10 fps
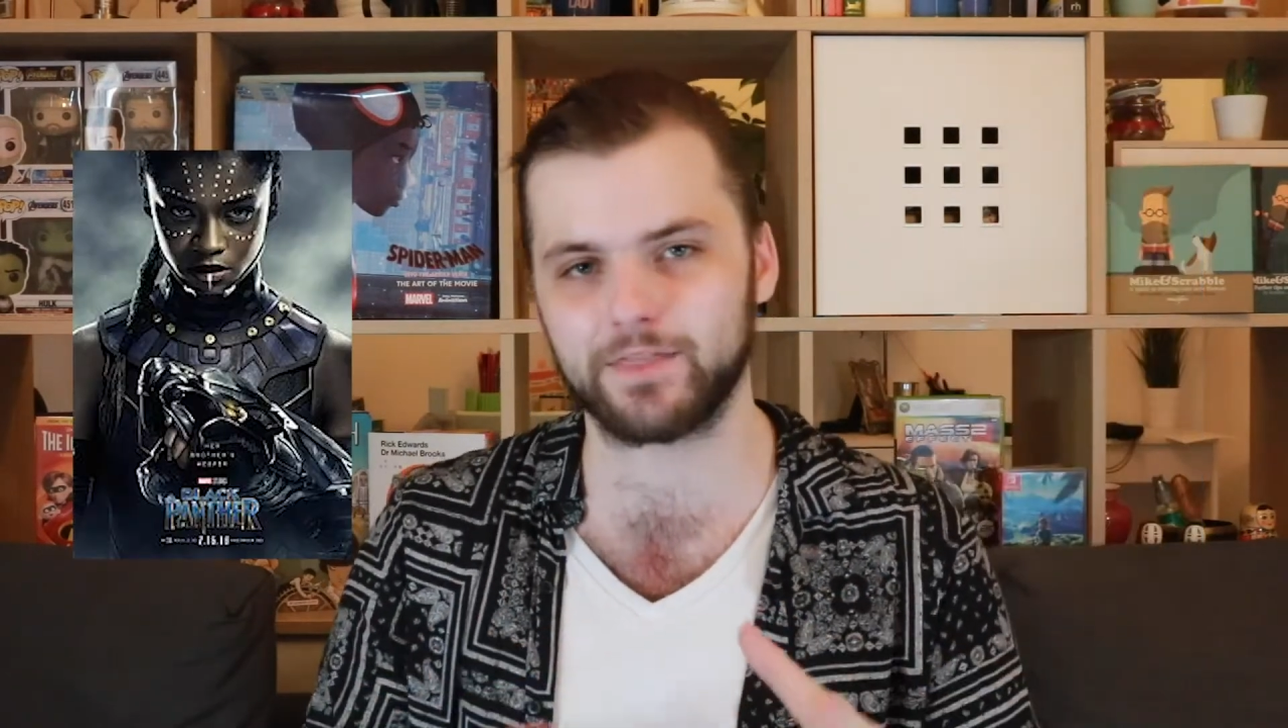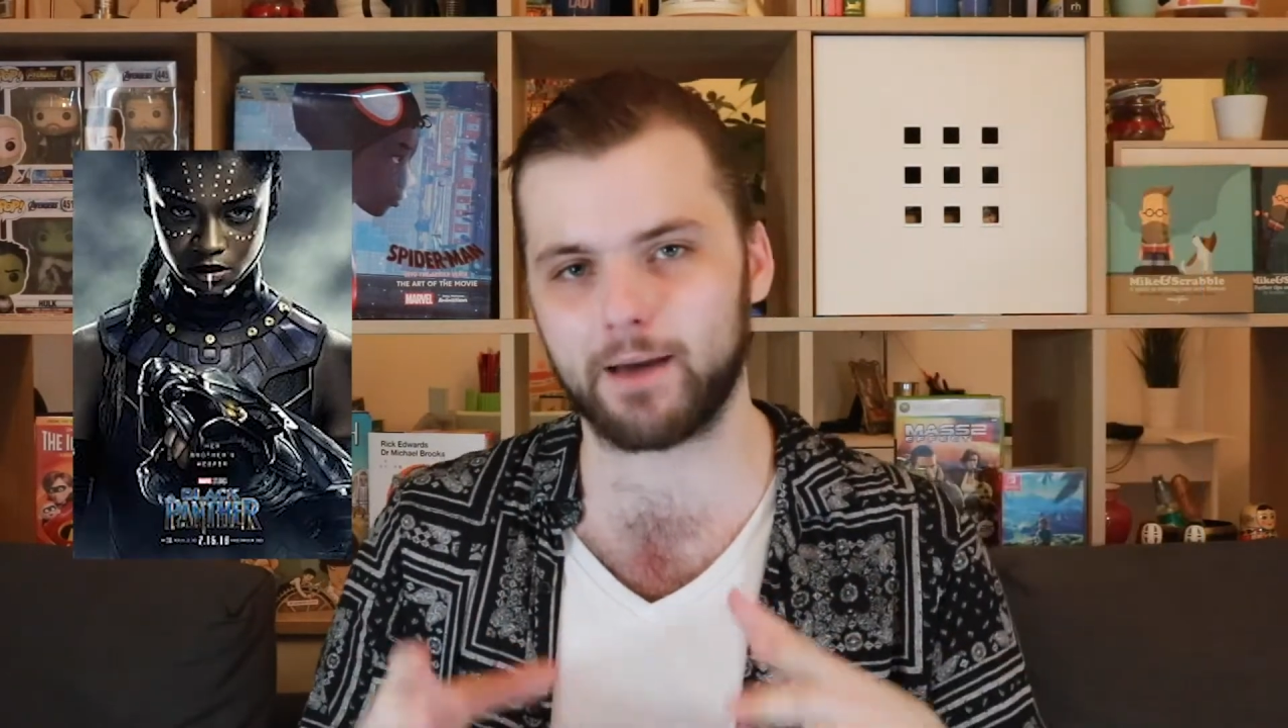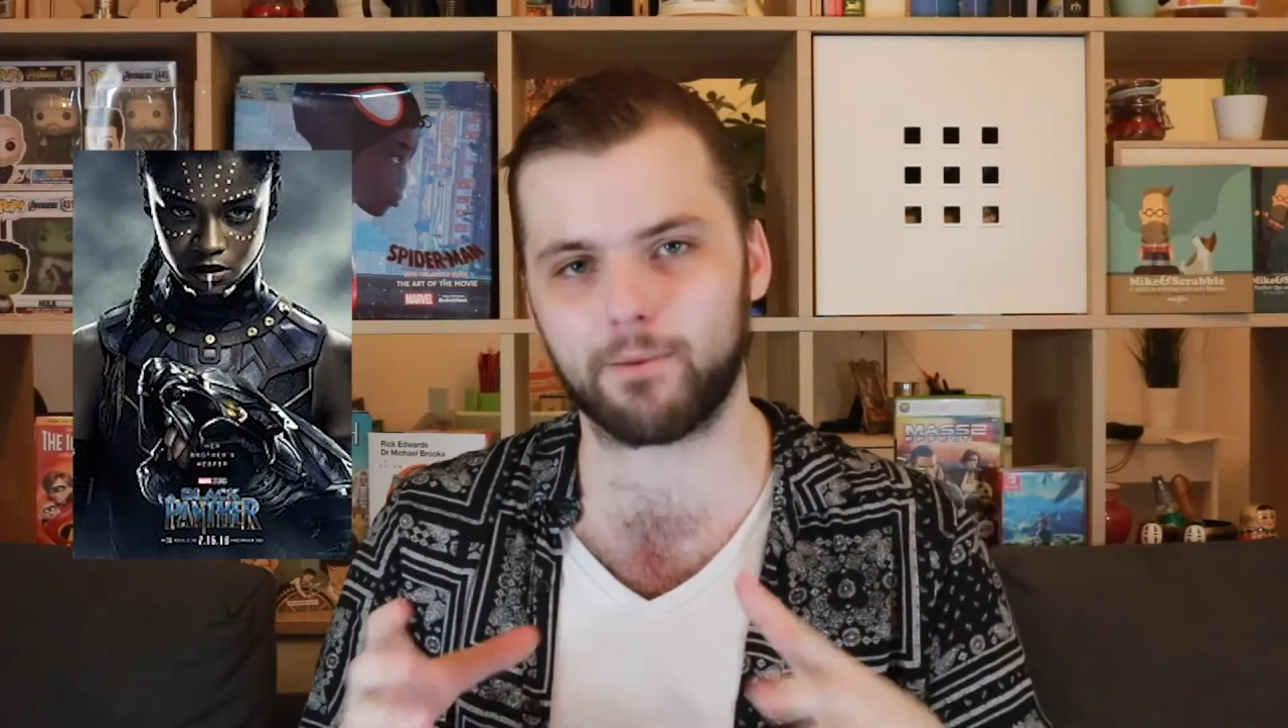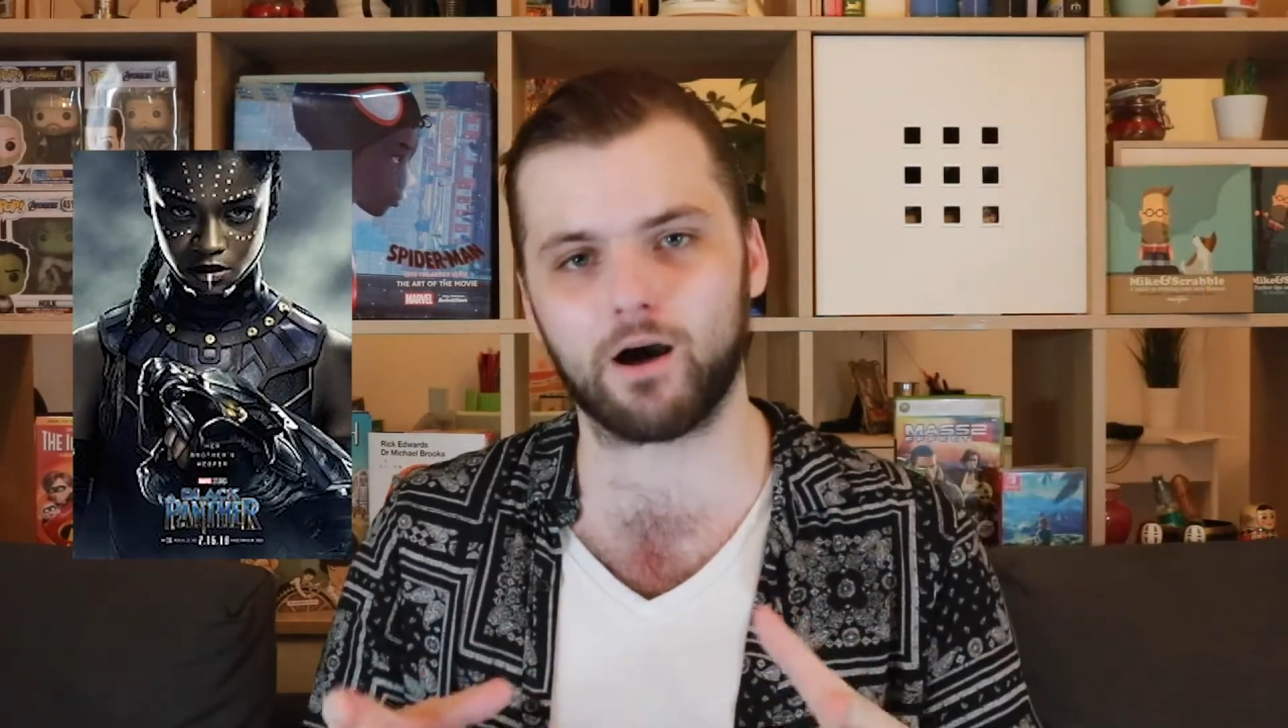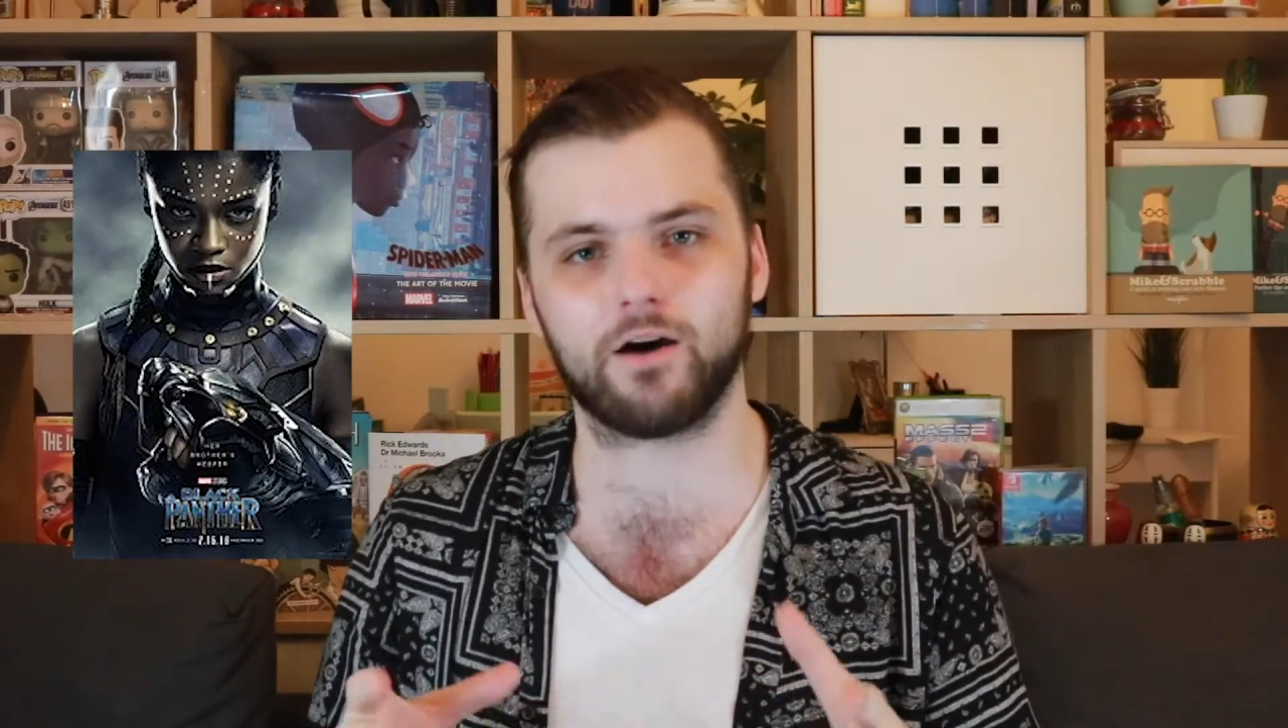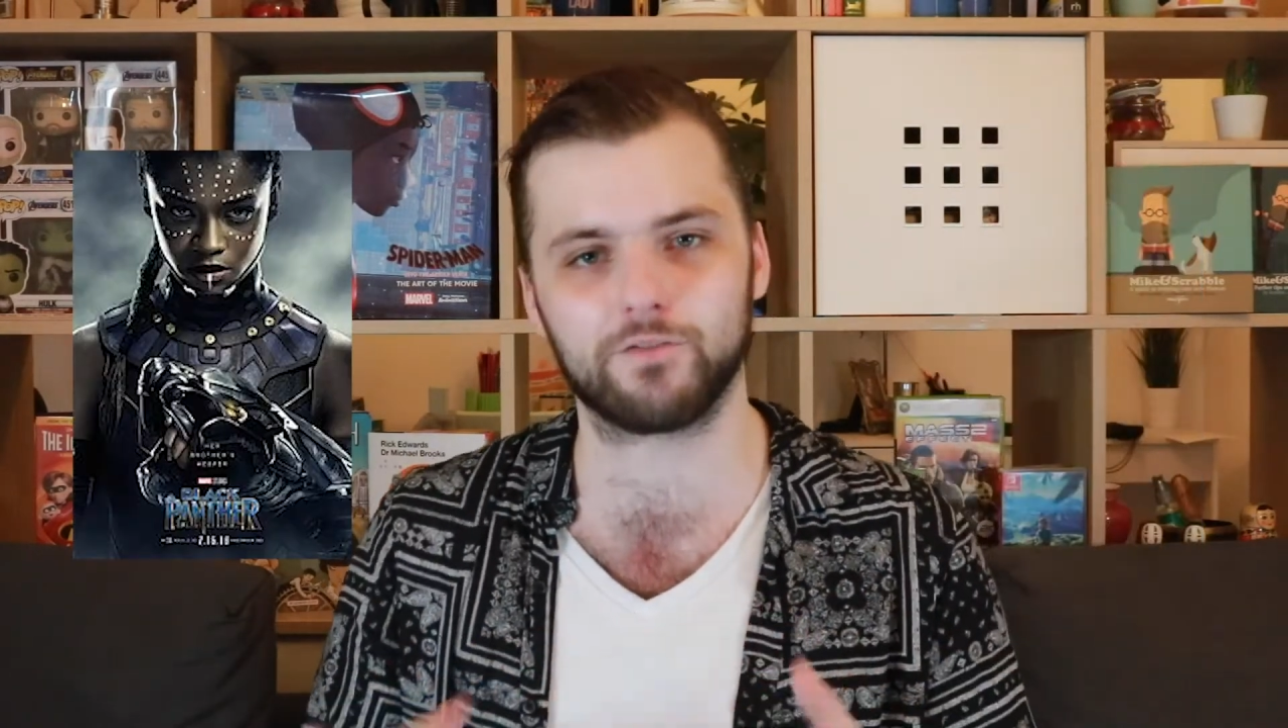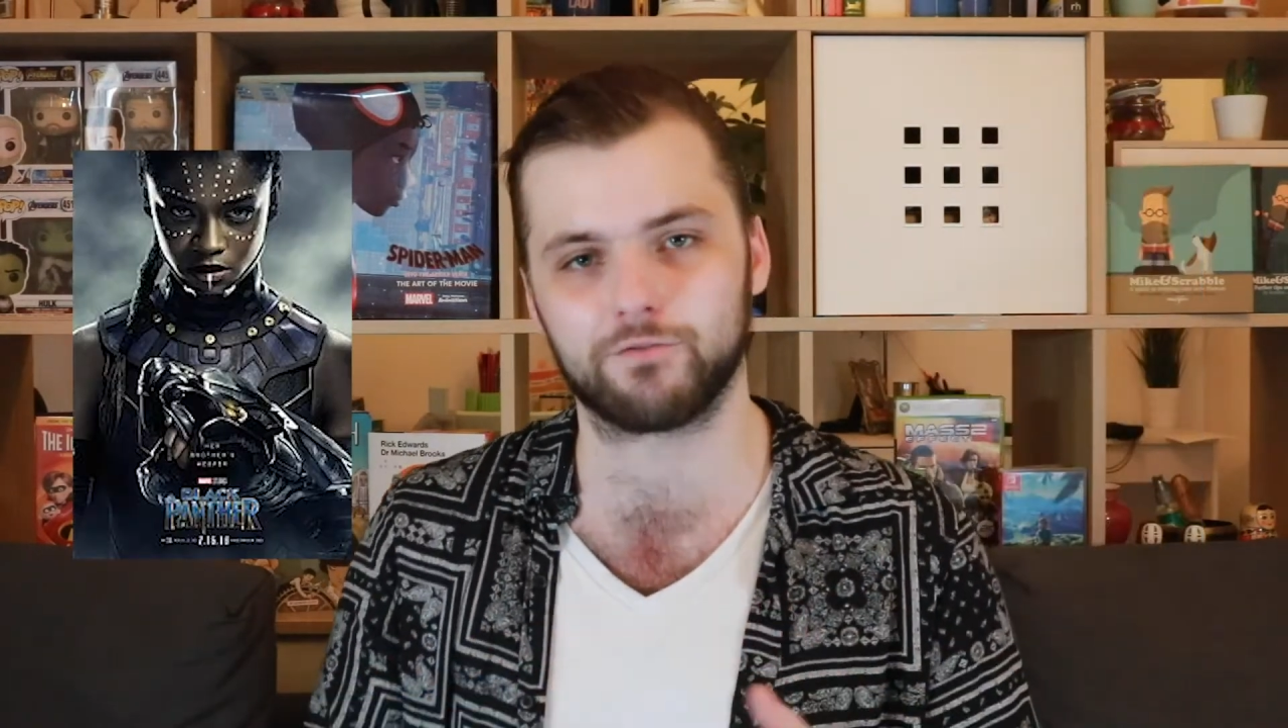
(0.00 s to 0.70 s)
that part of the